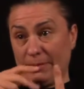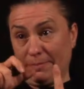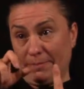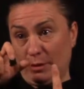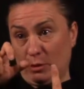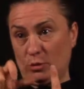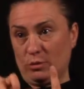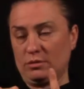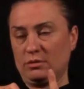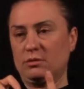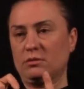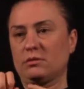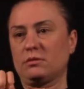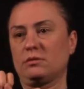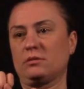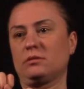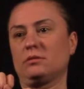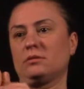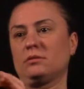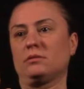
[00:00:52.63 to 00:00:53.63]

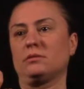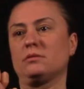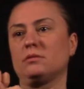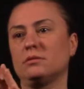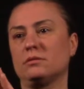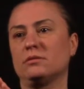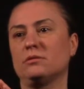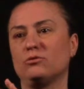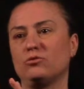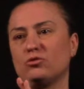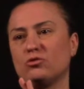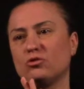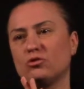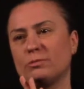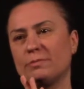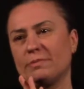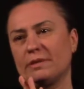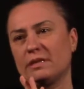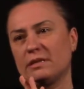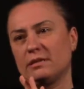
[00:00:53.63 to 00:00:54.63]
How could a deaf
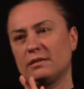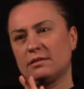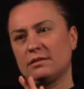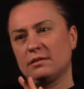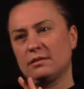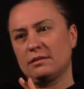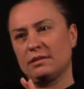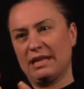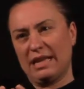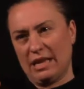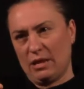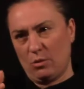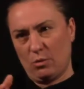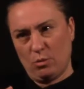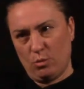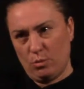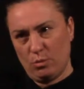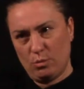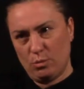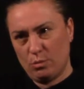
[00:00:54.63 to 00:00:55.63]
person provide right